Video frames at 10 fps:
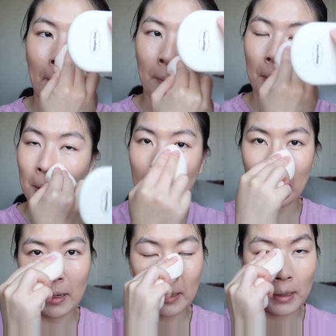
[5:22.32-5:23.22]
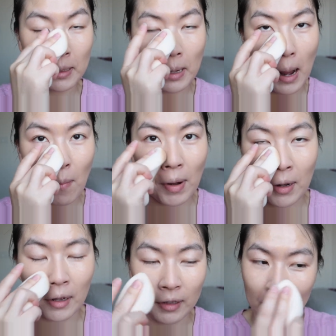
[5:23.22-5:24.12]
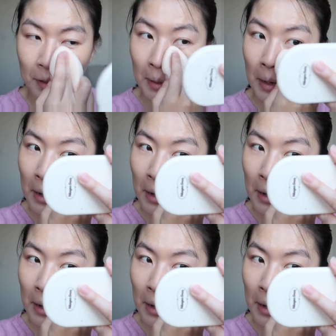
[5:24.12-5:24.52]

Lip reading: Oh my goodness, this is not my color.